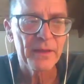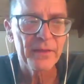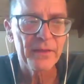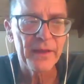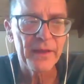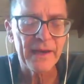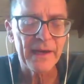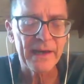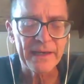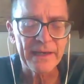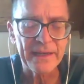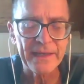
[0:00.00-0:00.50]

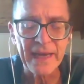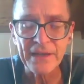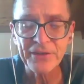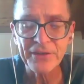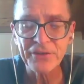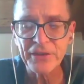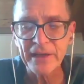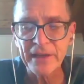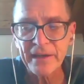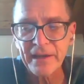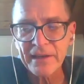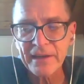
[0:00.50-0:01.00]
that I
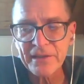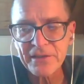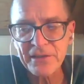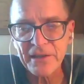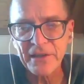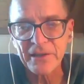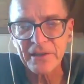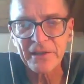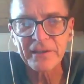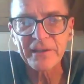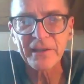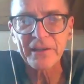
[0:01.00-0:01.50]
engaged in, I
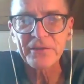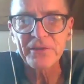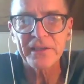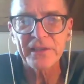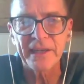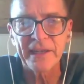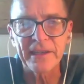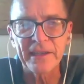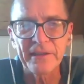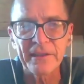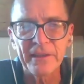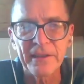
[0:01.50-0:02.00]
started to
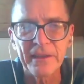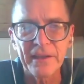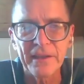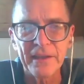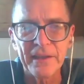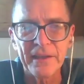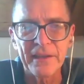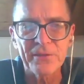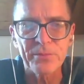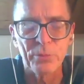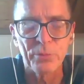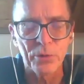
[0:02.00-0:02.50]
understand
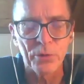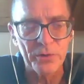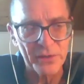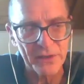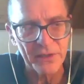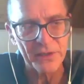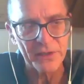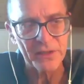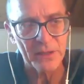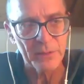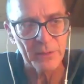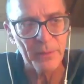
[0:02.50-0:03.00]
it's more
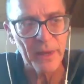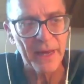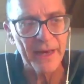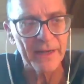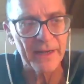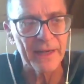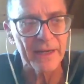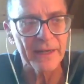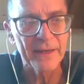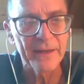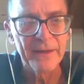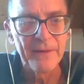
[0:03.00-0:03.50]

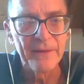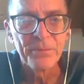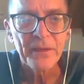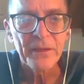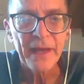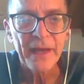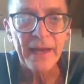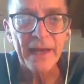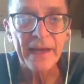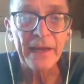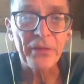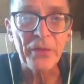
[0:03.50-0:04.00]
systematic.
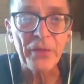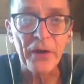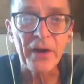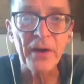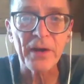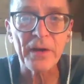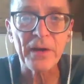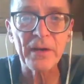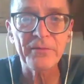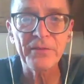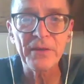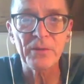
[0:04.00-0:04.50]
And at the
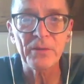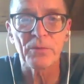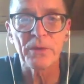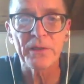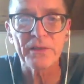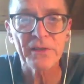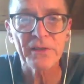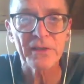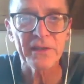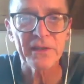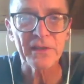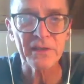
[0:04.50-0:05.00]
heart of it
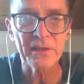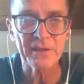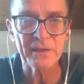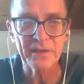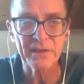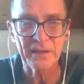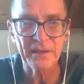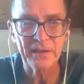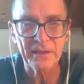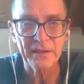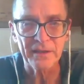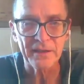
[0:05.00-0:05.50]
was
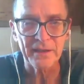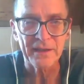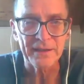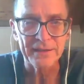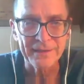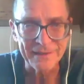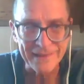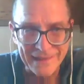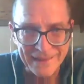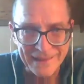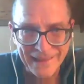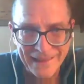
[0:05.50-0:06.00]

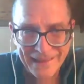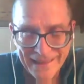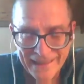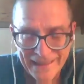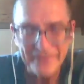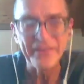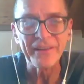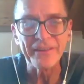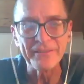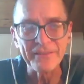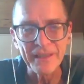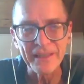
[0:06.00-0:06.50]

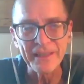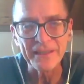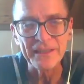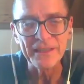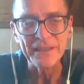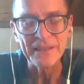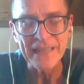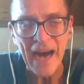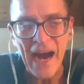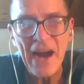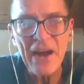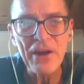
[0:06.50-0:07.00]
the
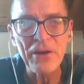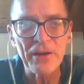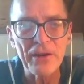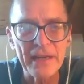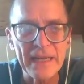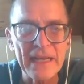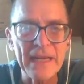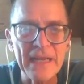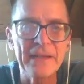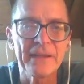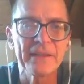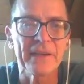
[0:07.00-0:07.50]

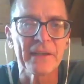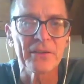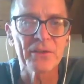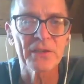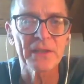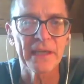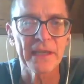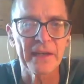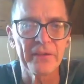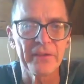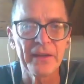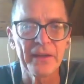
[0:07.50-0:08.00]
dire need to
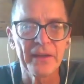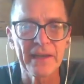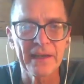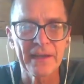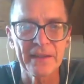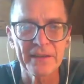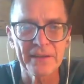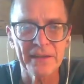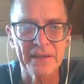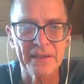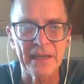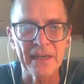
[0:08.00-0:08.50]
understand the
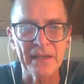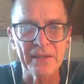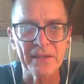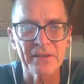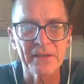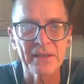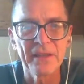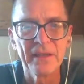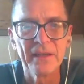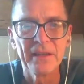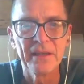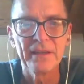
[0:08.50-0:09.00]
United
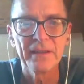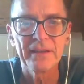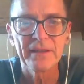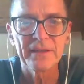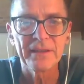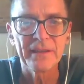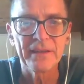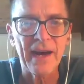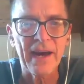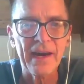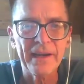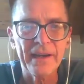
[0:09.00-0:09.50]
States
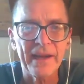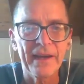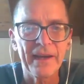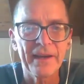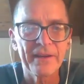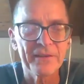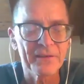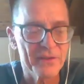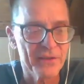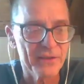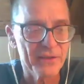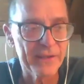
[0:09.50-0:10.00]
not
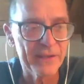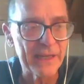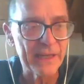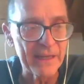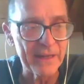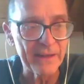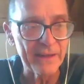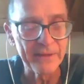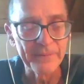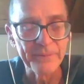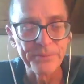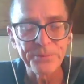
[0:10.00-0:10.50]
as
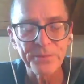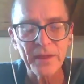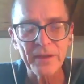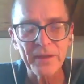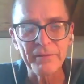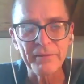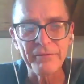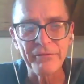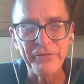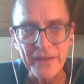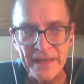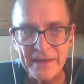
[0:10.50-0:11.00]
the
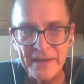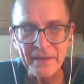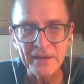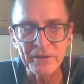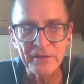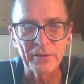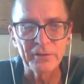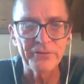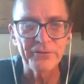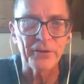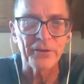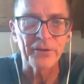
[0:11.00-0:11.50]

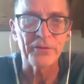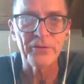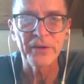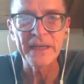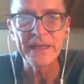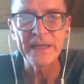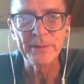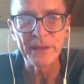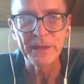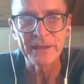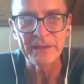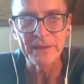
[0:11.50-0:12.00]
vehicle for
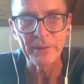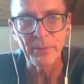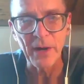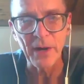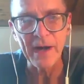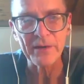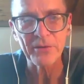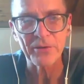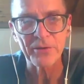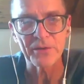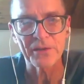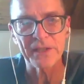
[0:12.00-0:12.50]
freedom and
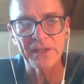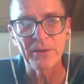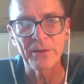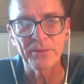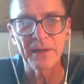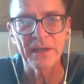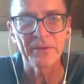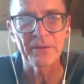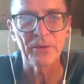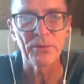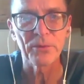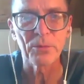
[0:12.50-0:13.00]
democracy
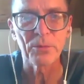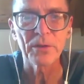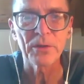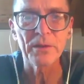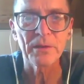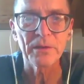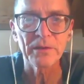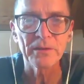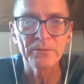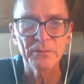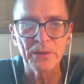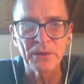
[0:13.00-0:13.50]
around the
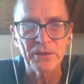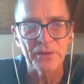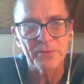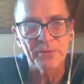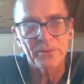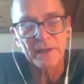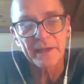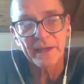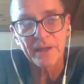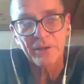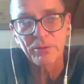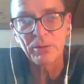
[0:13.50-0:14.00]
world, which
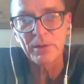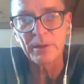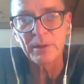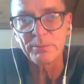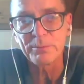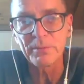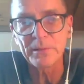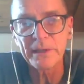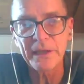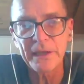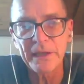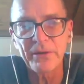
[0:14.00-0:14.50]
is what I grew
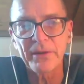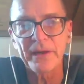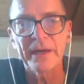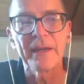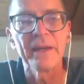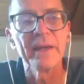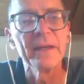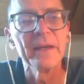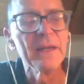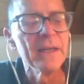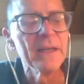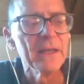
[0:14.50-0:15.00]
up
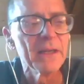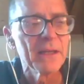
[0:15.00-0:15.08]
hearing,